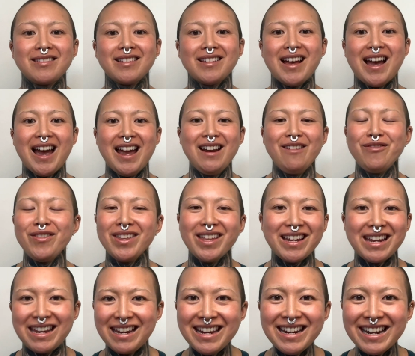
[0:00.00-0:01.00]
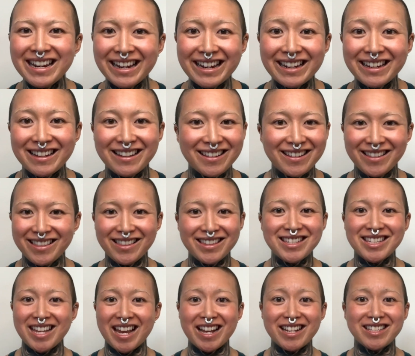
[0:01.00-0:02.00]
I didn't feel like eating
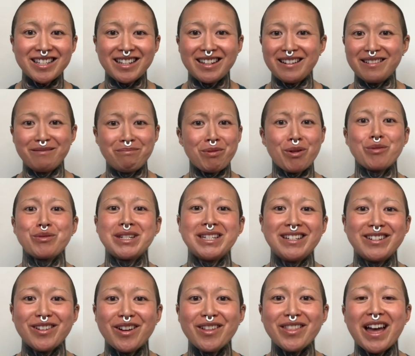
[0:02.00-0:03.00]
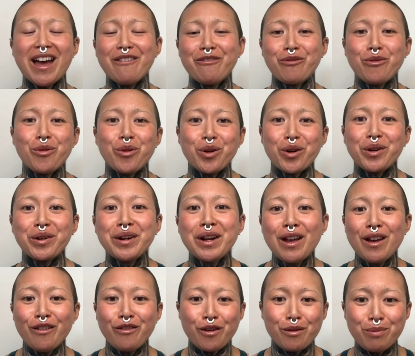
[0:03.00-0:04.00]
steaks and protein and all that for
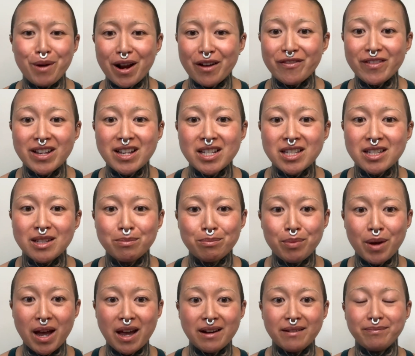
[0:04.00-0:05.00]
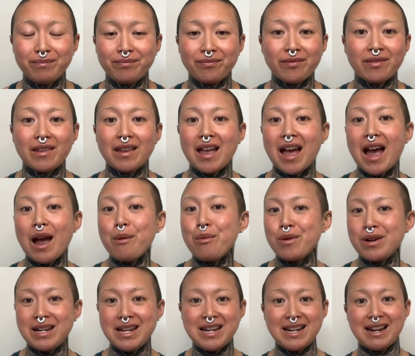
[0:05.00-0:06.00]
breakfast, but I
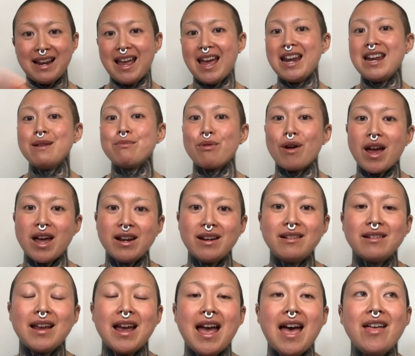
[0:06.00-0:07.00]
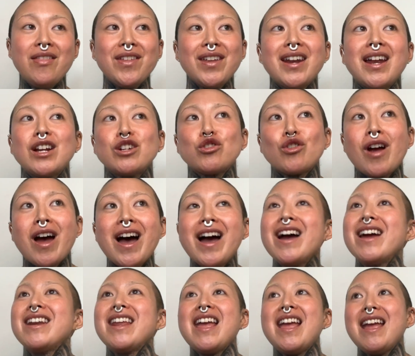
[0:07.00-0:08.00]
wouldn't eat any bread. And then I
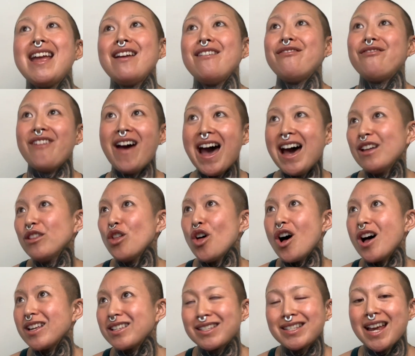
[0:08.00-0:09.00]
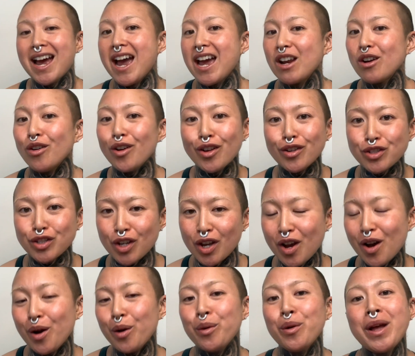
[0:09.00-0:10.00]
tried a fat loss diet
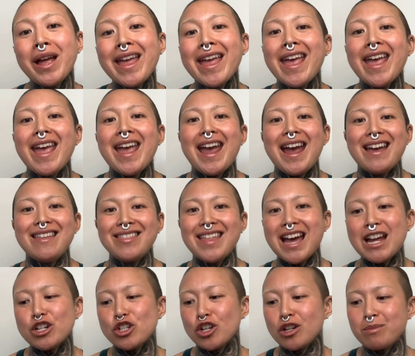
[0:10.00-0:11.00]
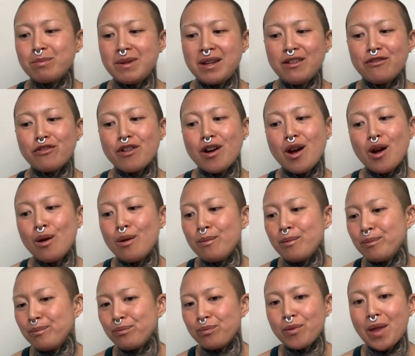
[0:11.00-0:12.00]
also, and that took me
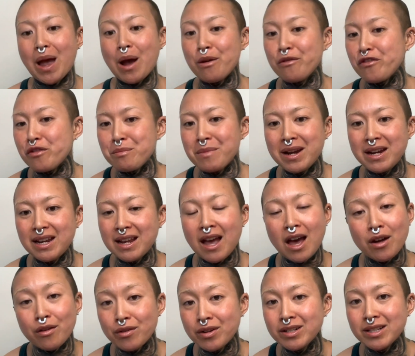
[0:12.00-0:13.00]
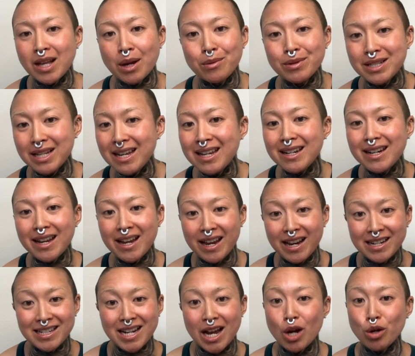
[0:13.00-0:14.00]
from however many calories I was eating
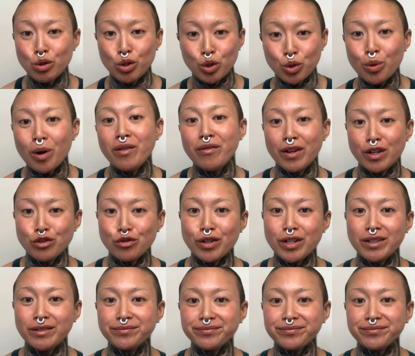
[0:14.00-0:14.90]
down to 1,200.